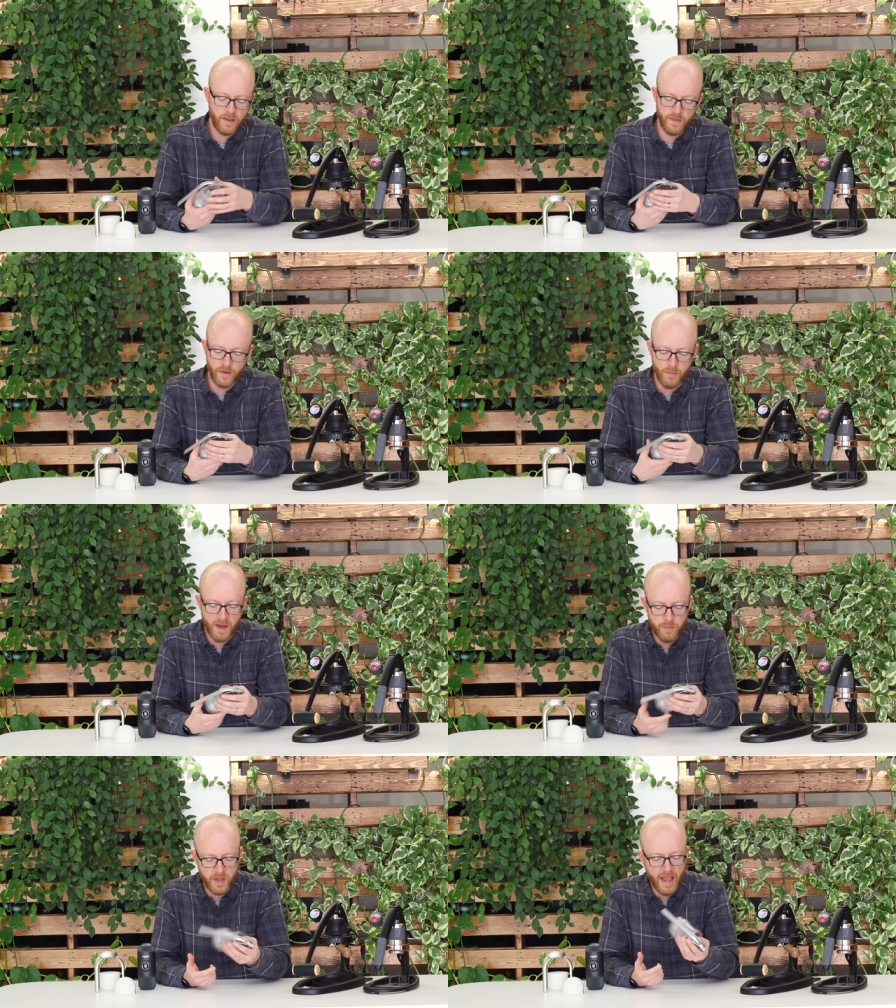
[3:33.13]
There
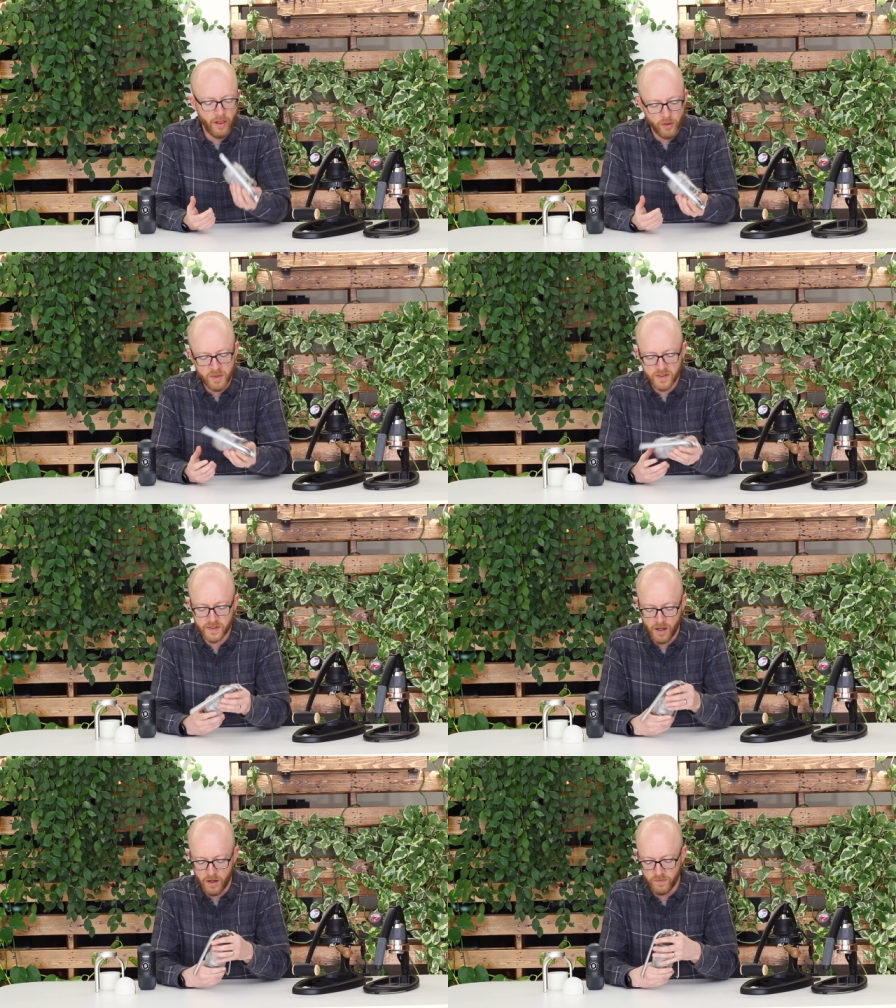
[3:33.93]
might be
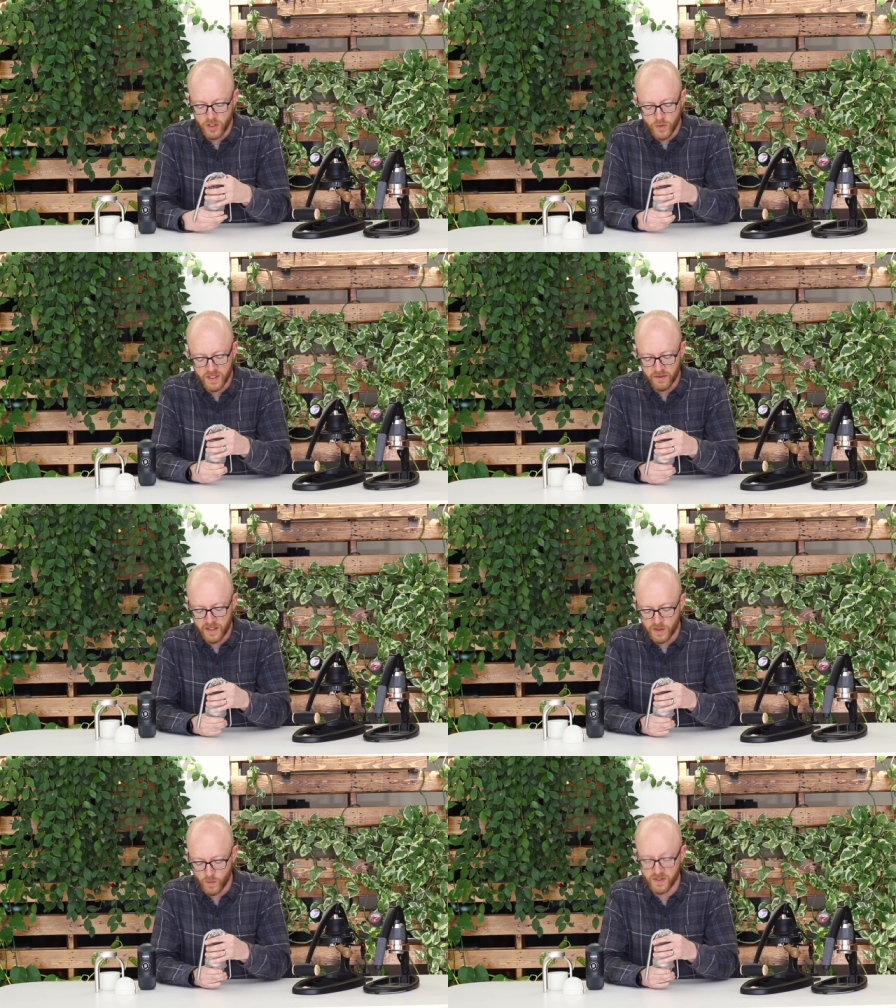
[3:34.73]
elements of using
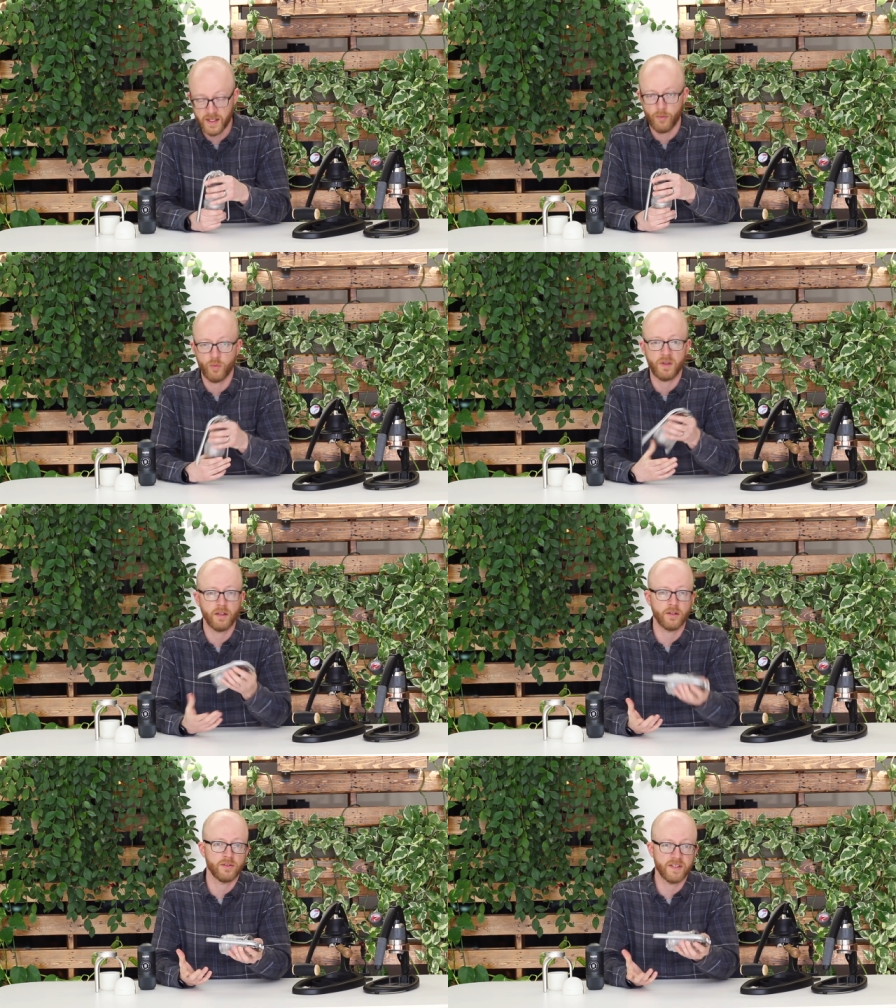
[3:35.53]
these ones that would be a
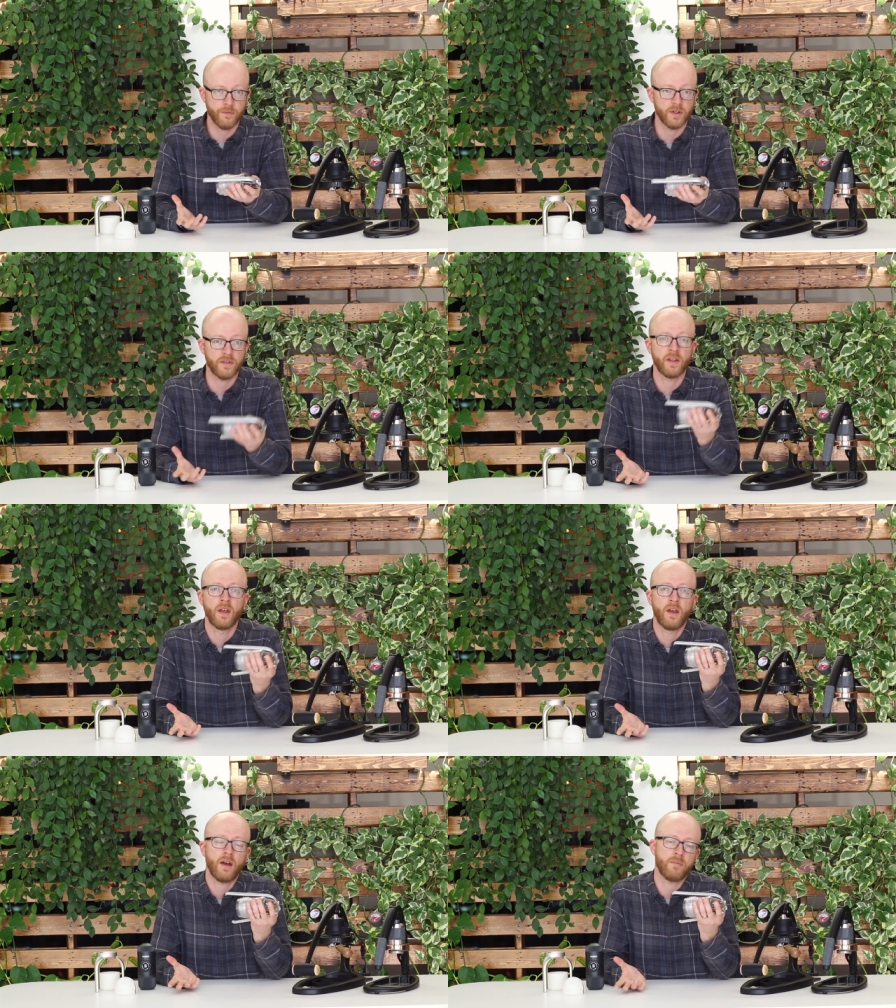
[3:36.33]
little different,
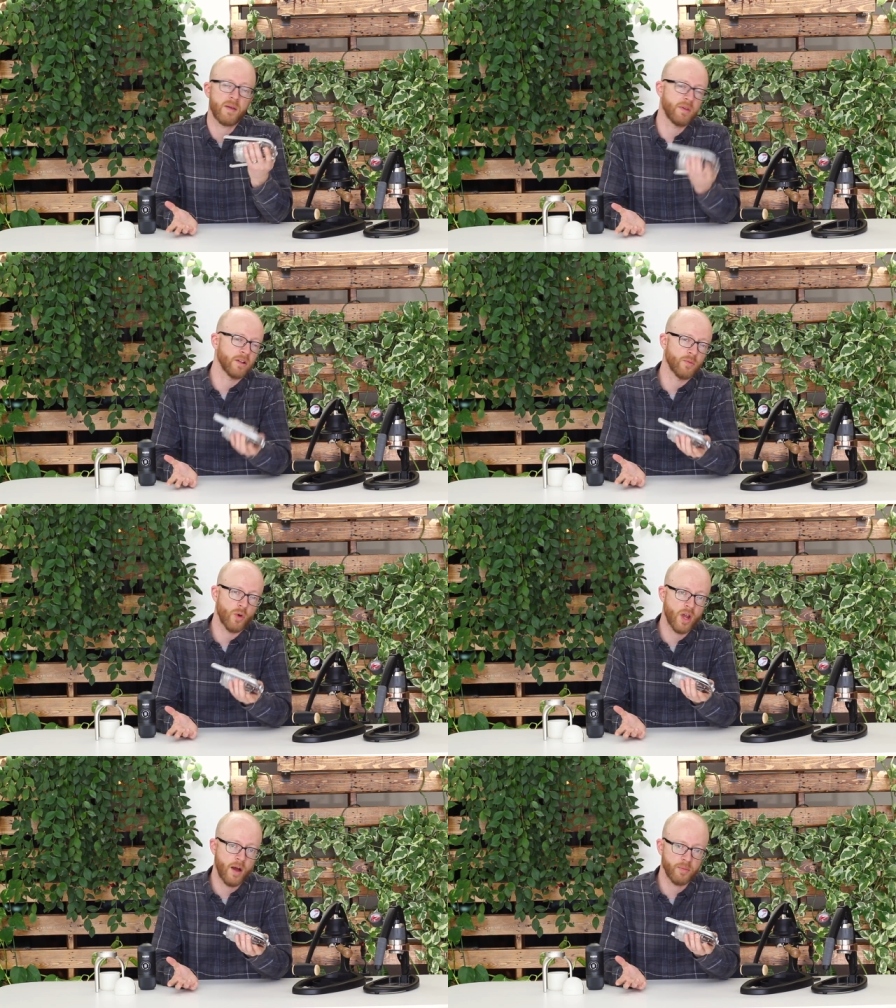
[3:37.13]
maybe a little
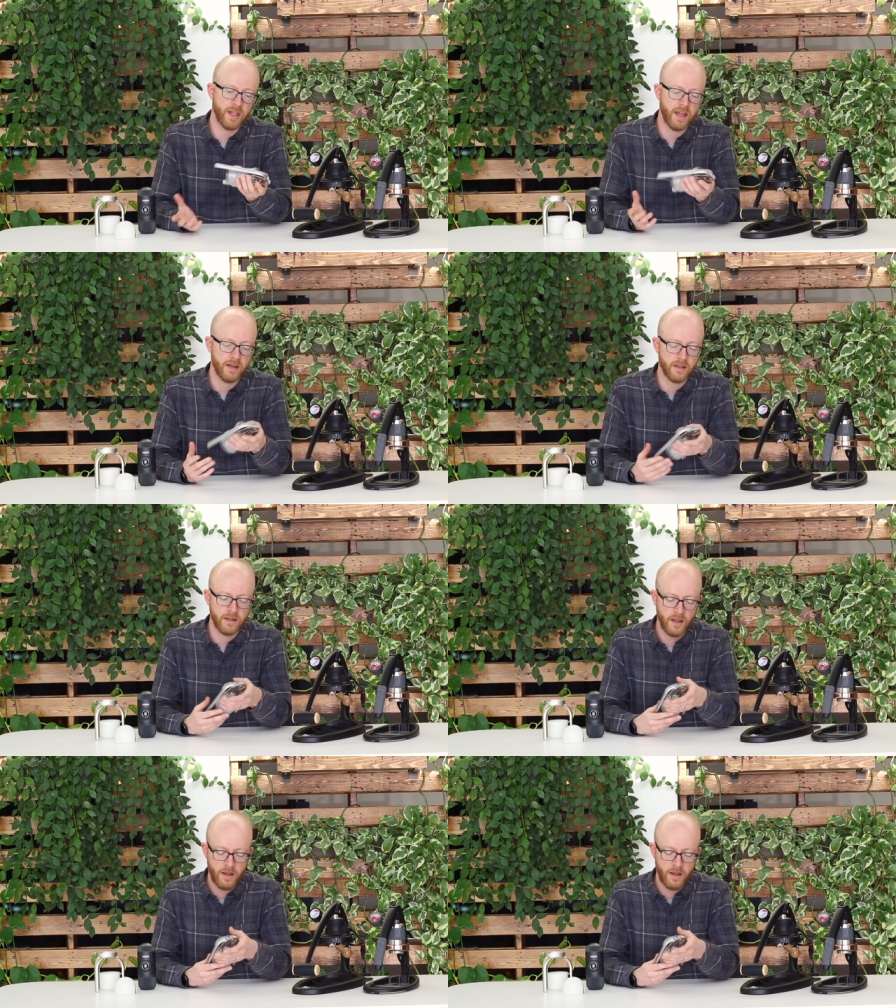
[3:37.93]
more complicated,